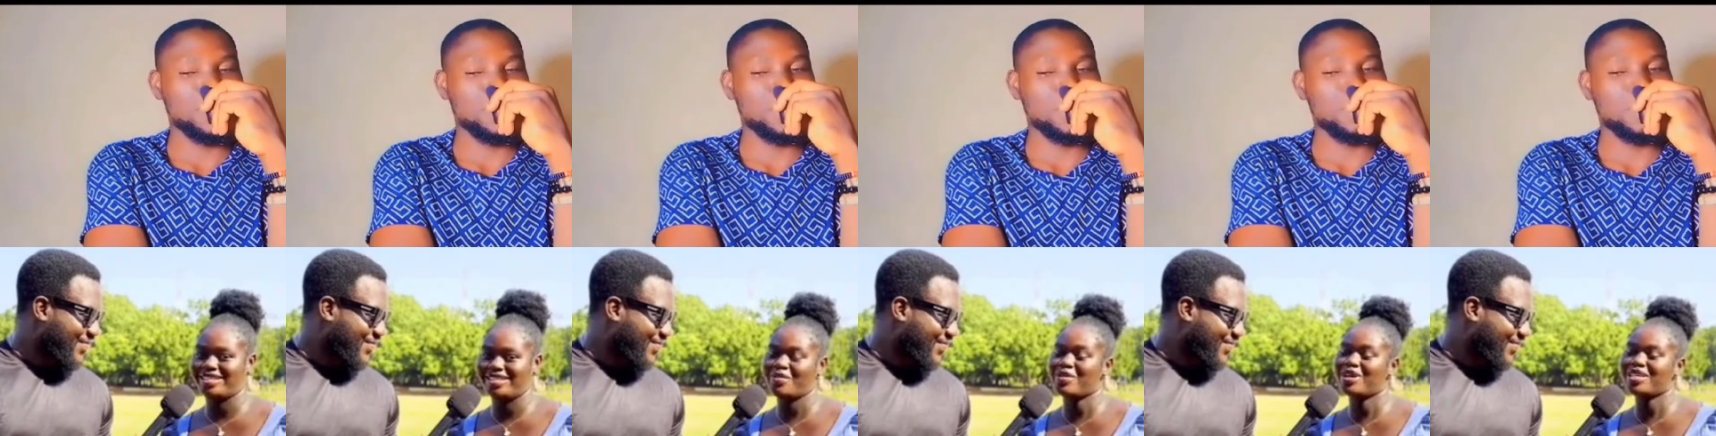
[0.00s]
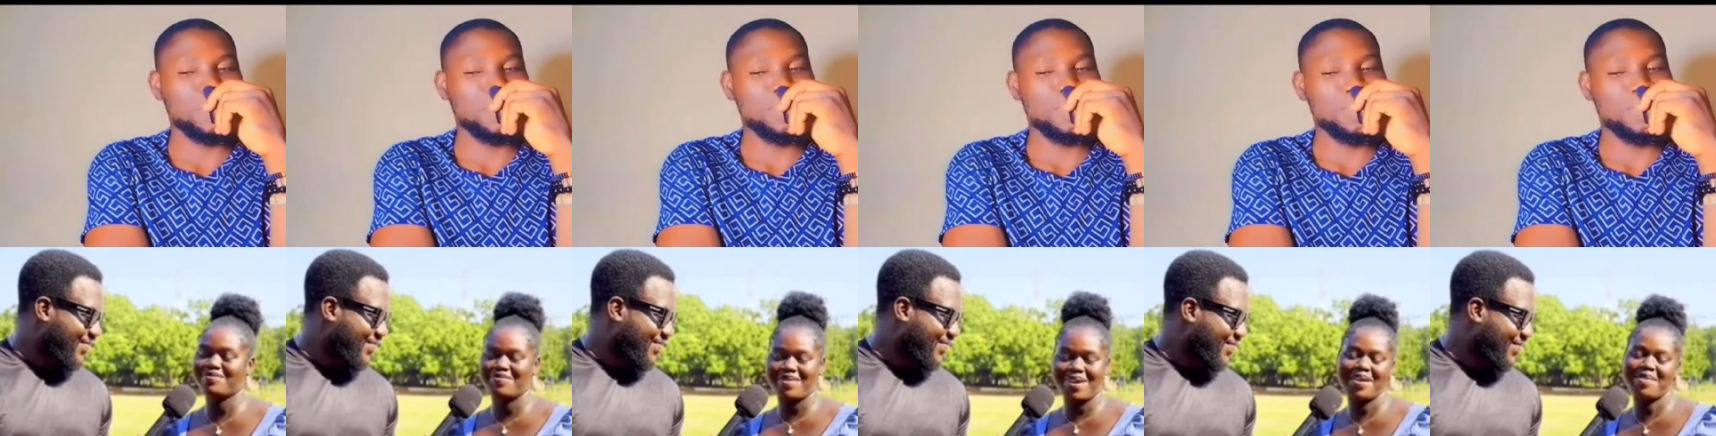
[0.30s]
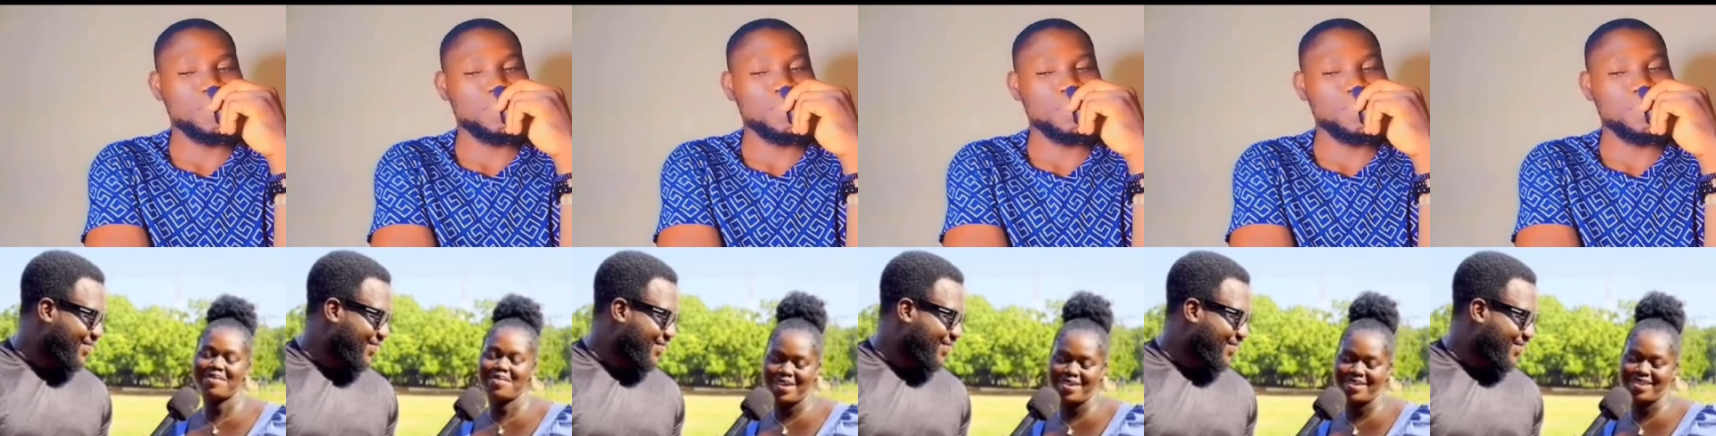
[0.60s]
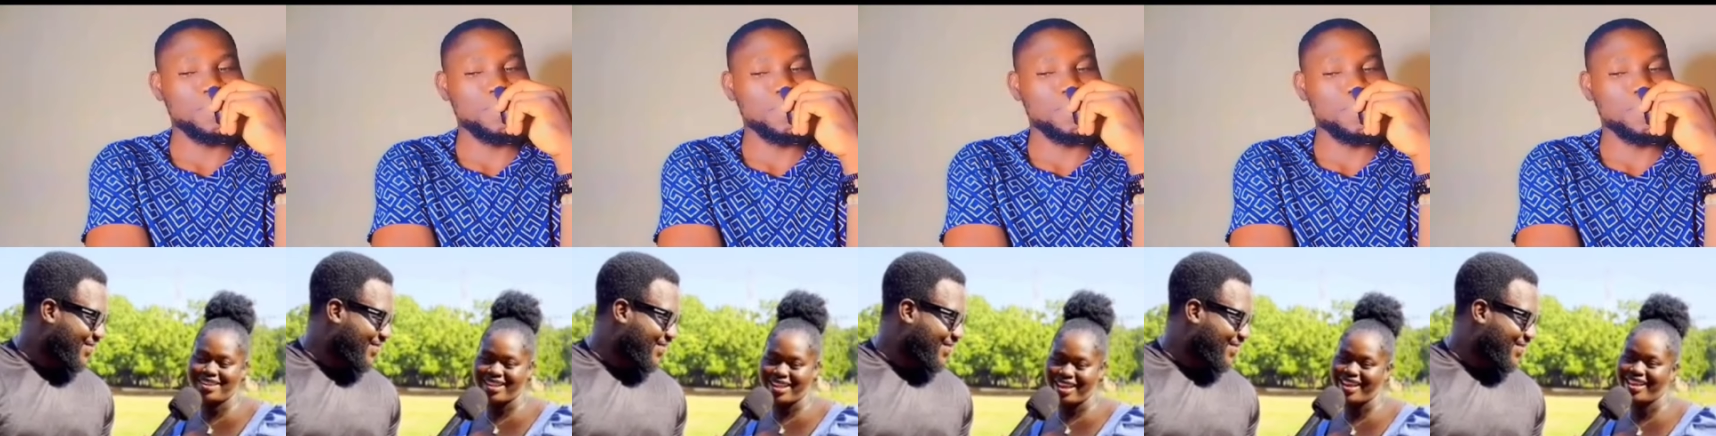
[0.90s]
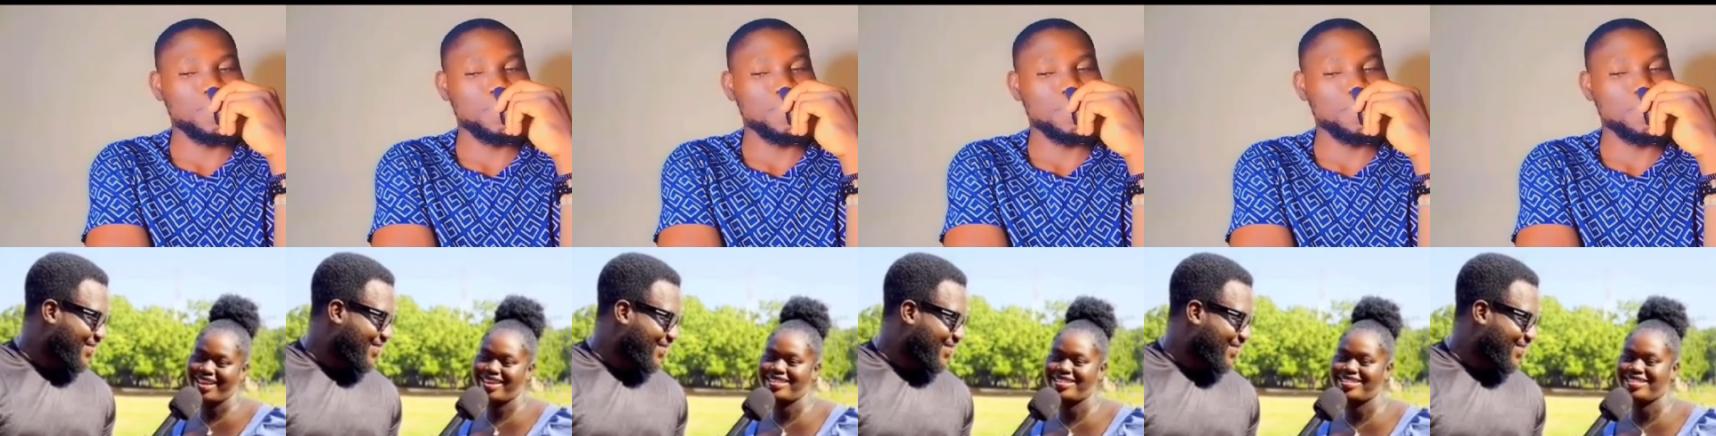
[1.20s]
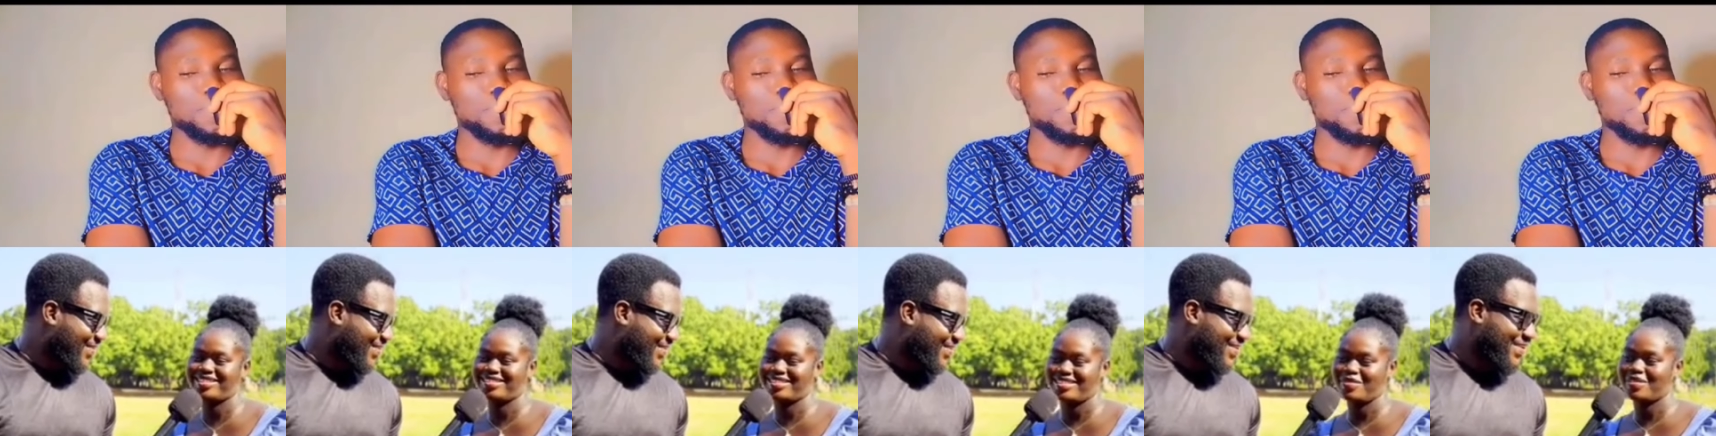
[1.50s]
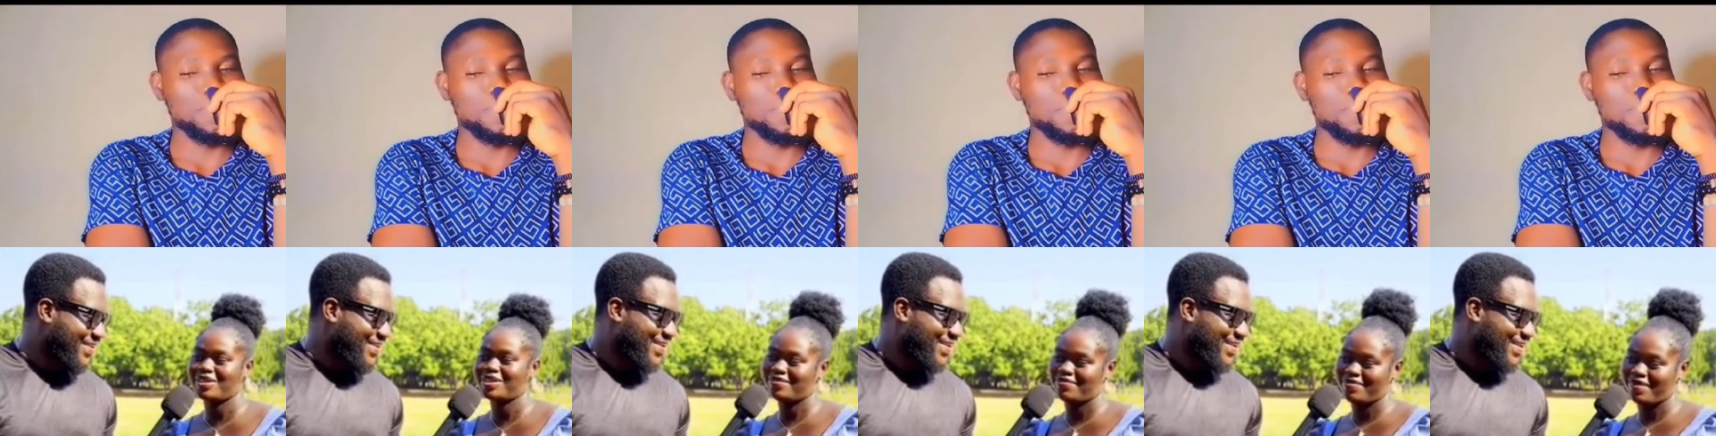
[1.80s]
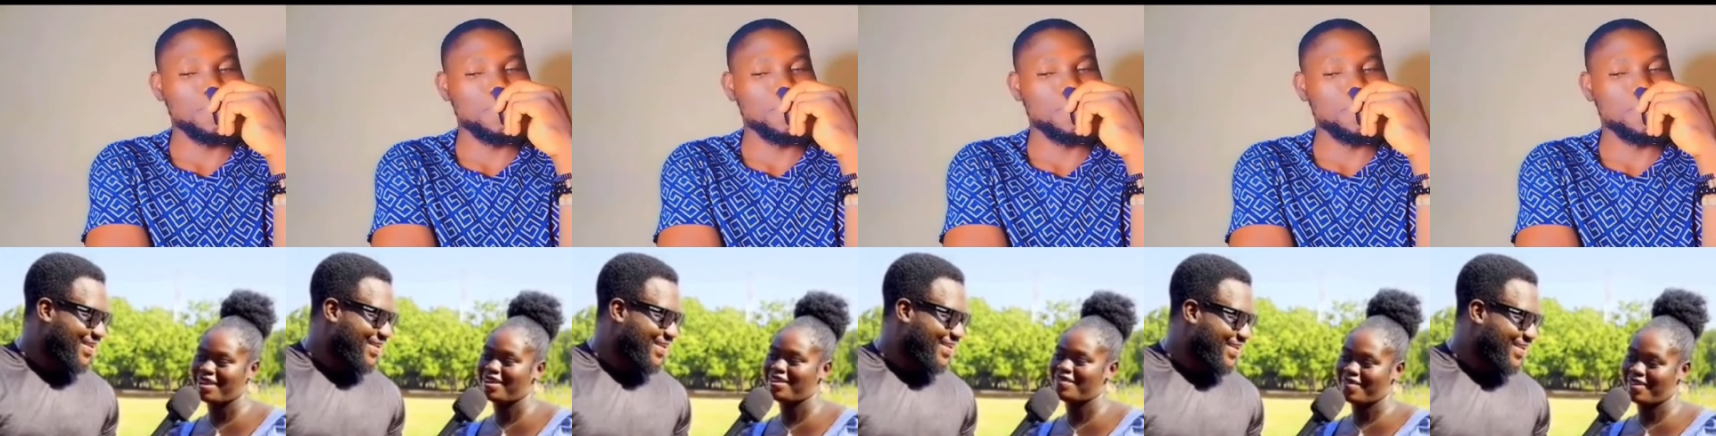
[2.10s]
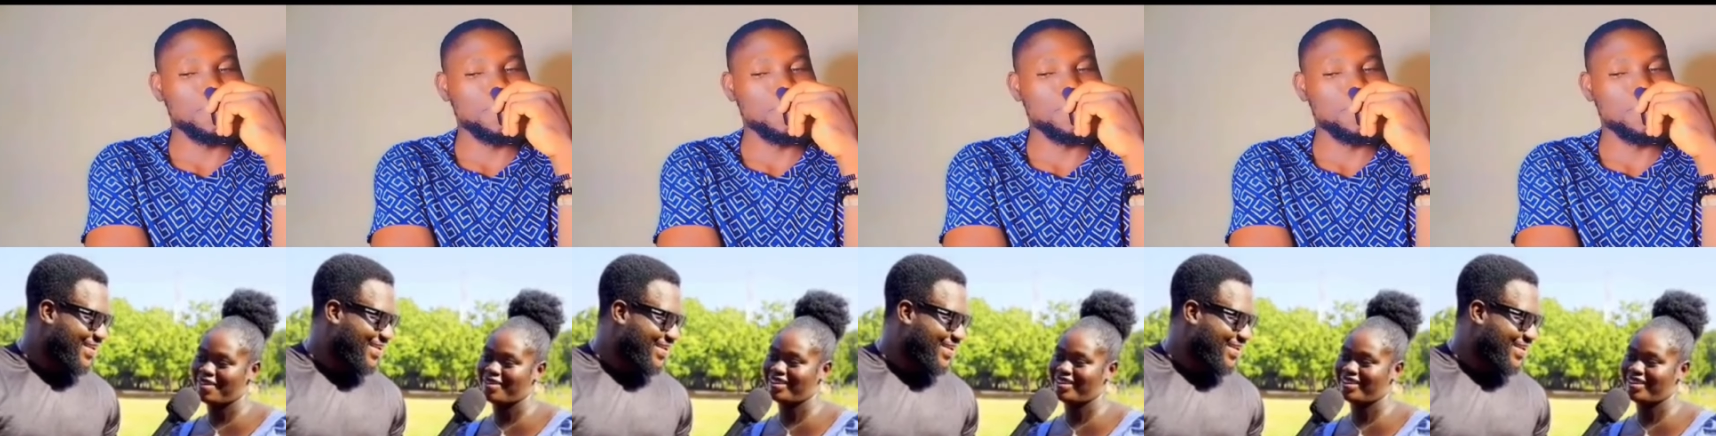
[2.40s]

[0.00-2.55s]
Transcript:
Speaker 1: was very, very nice. It was very, very